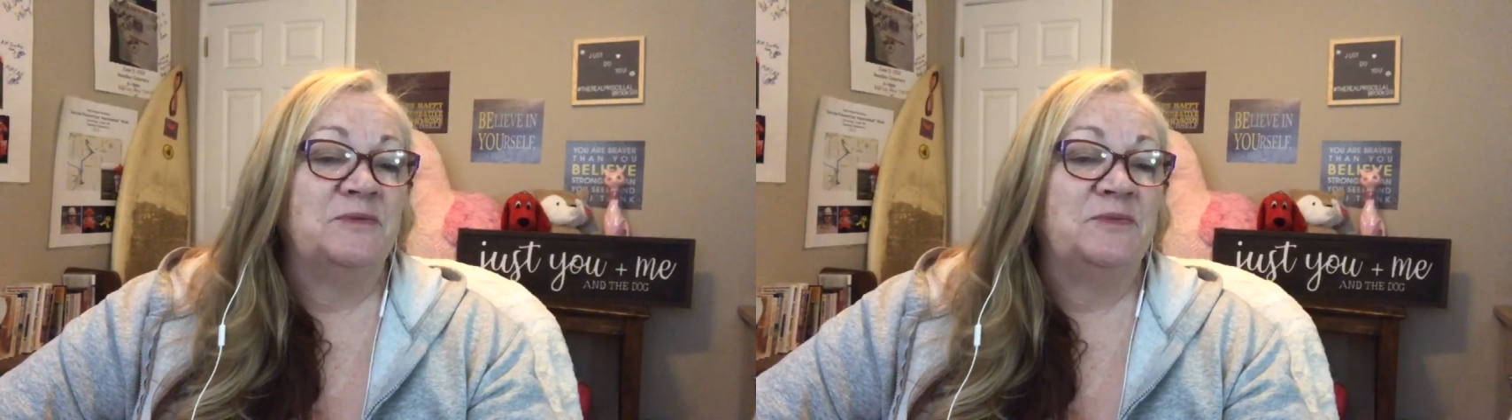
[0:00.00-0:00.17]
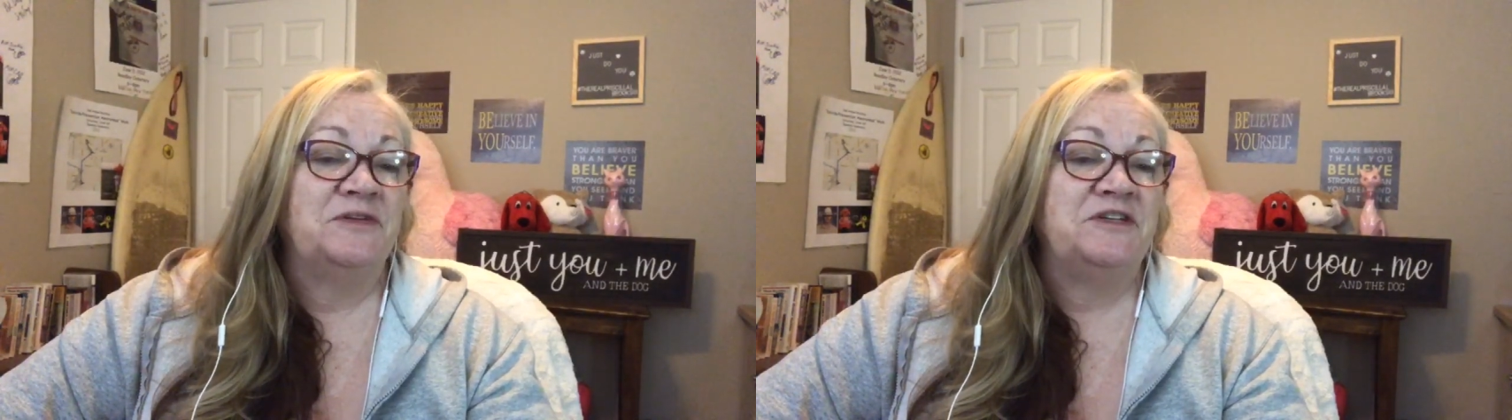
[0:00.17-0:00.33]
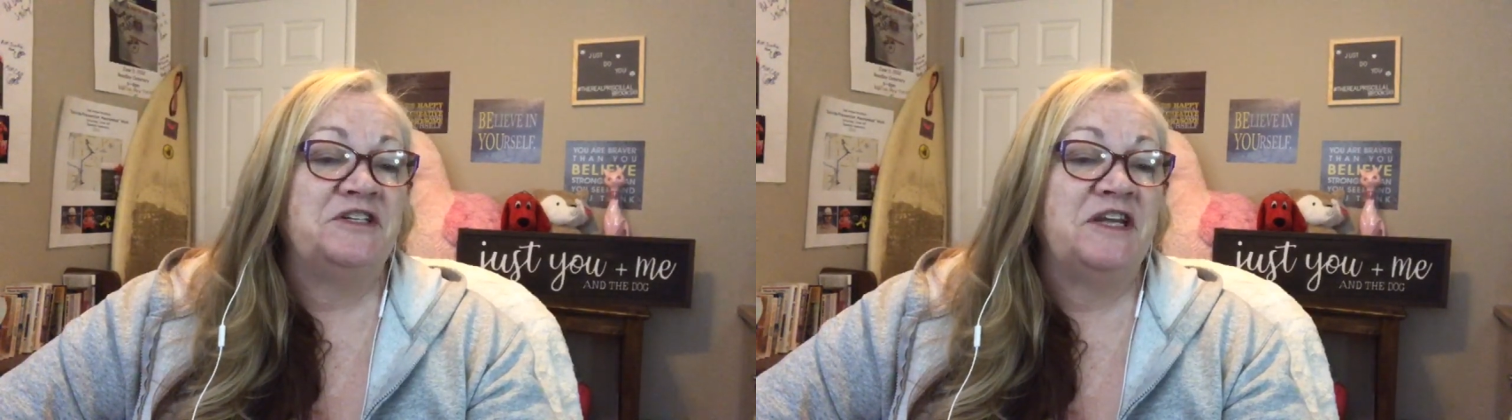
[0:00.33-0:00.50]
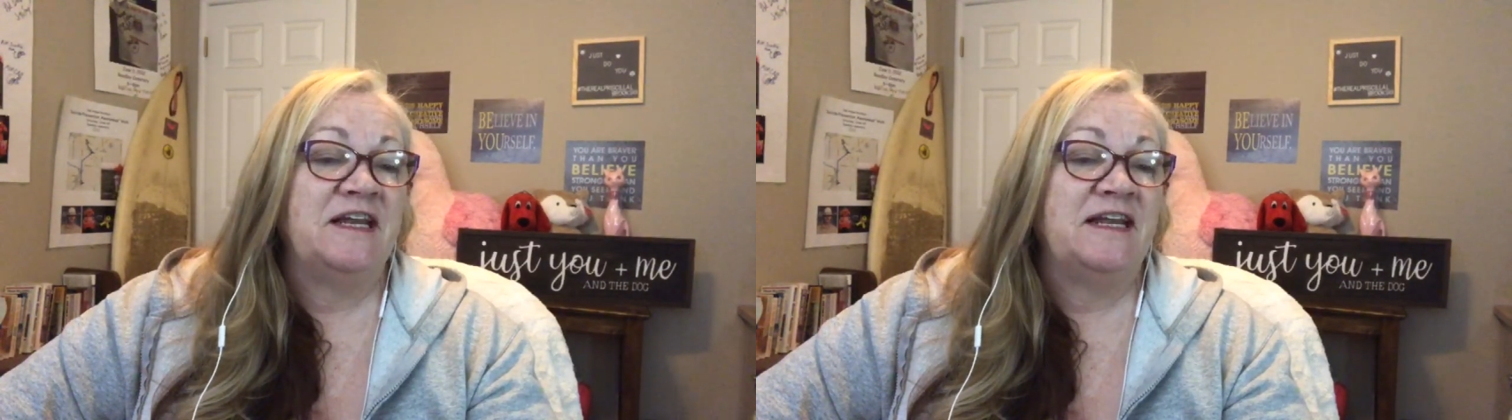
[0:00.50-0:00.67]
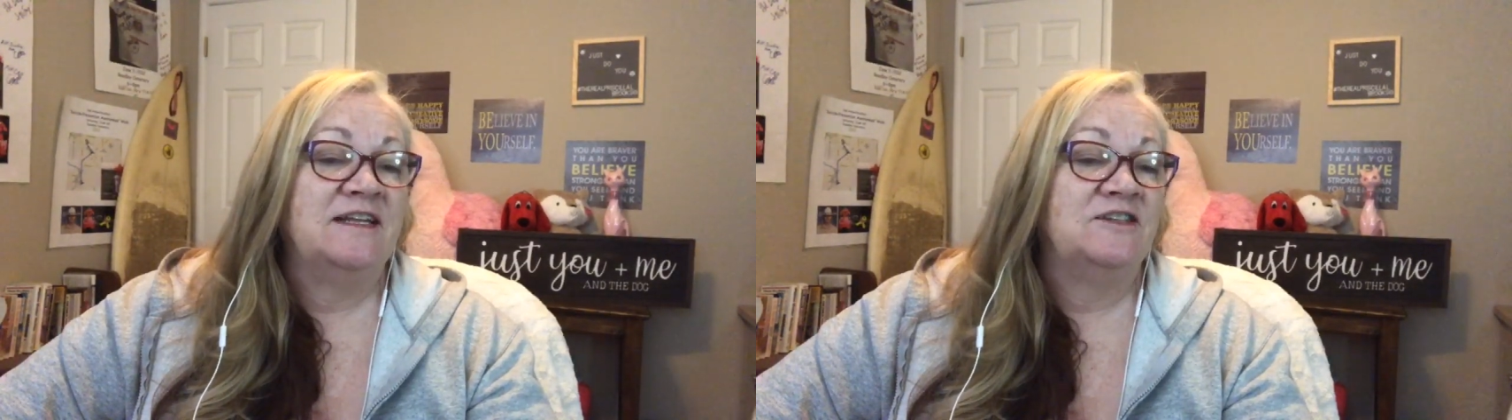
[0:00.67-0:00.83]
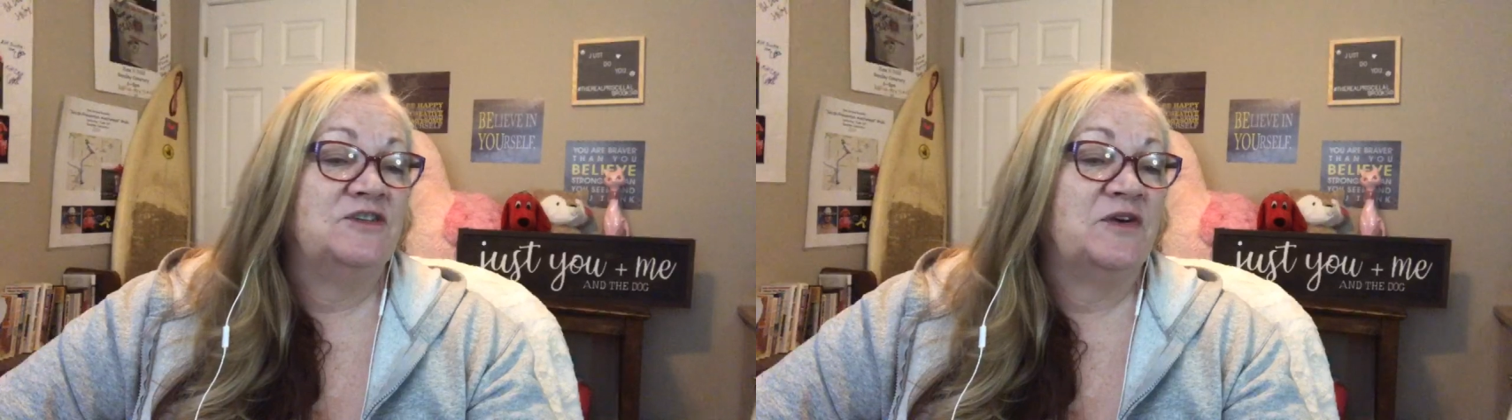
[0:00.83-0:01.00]
appreciate
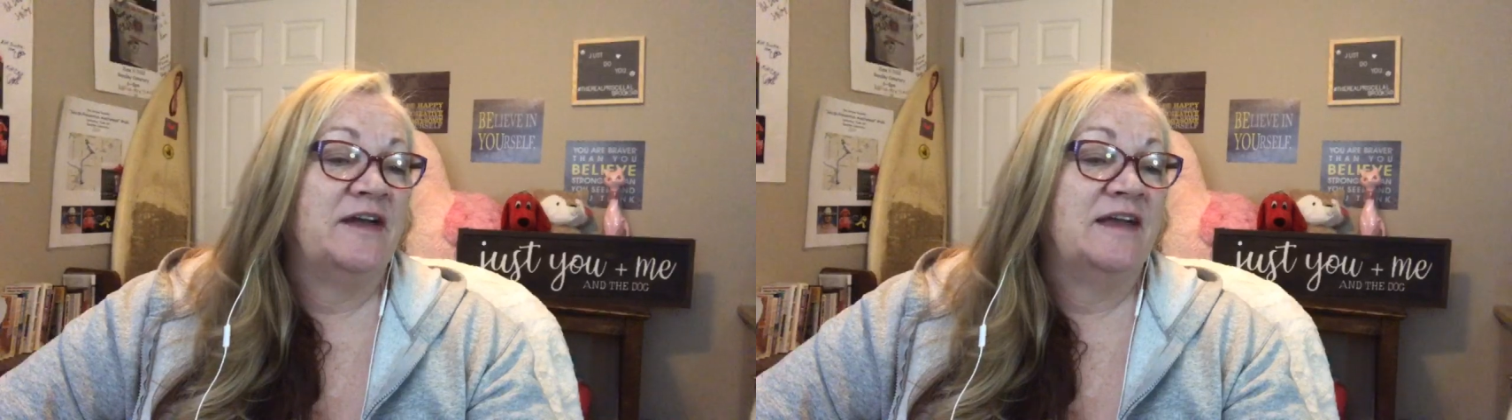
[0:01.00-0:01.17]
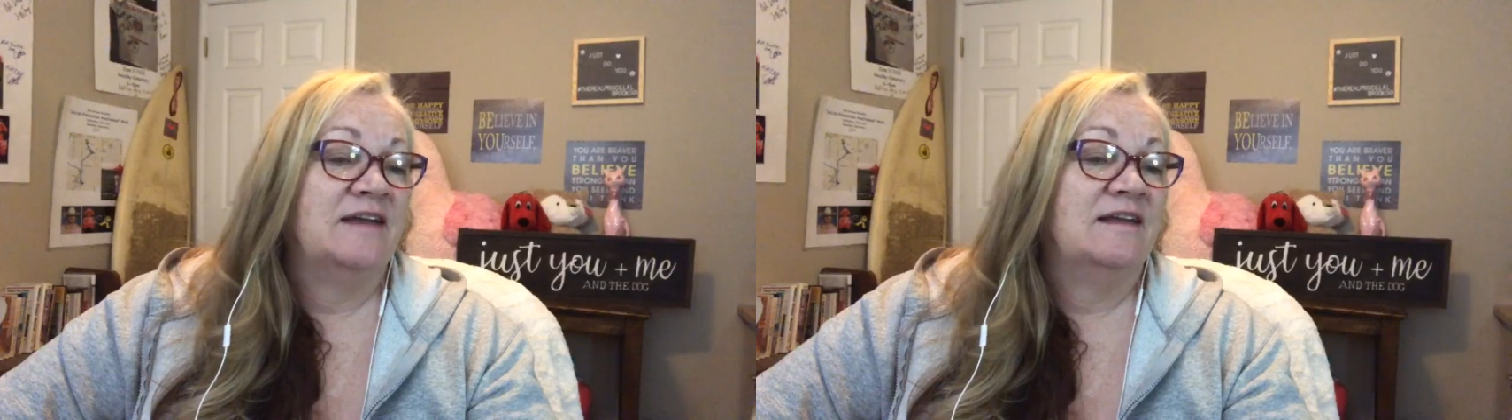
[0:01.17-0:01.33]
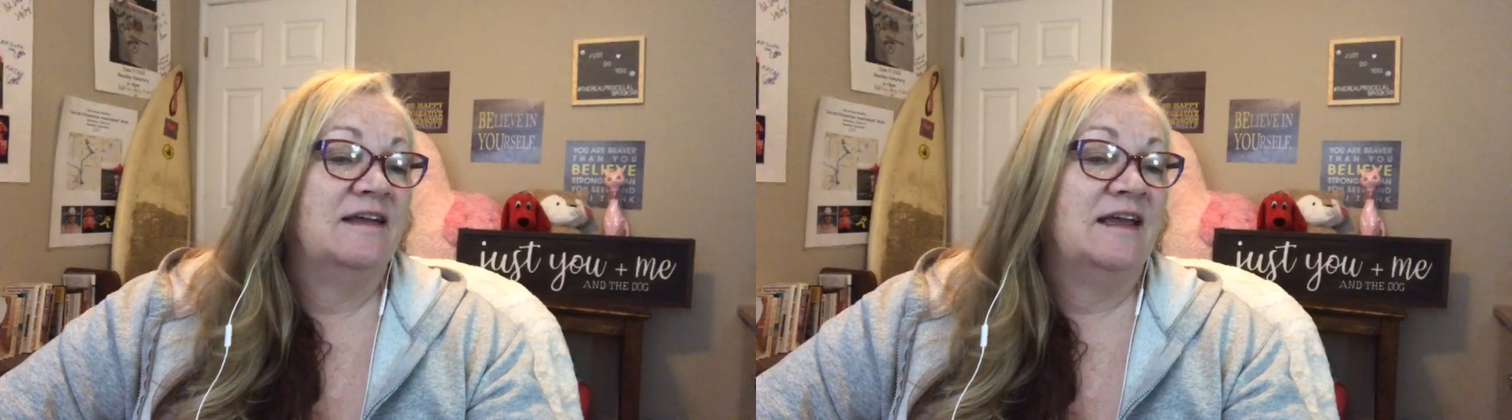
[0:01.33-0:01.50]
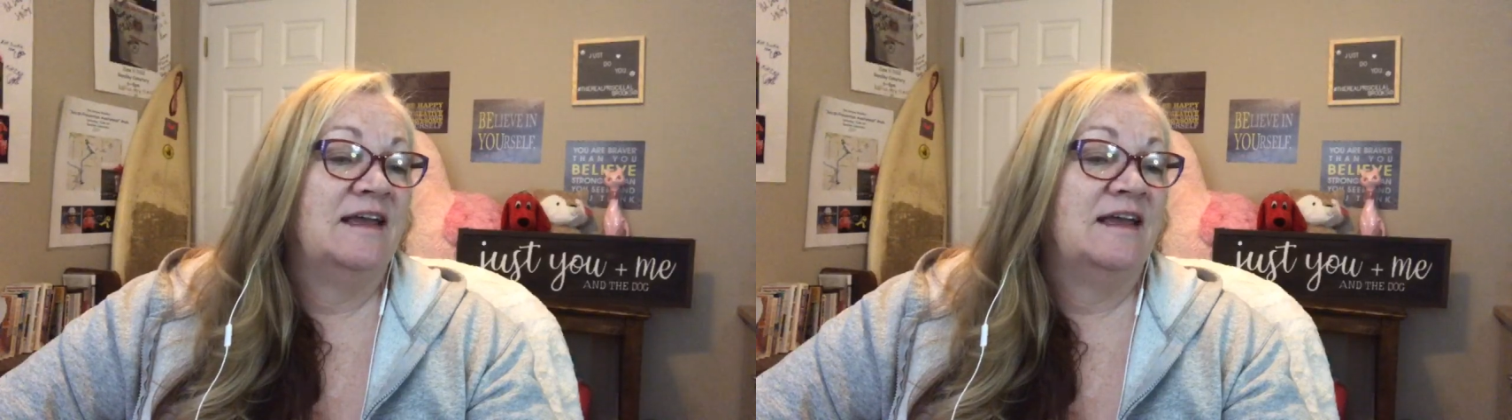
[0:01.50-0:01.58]
and enjoy it.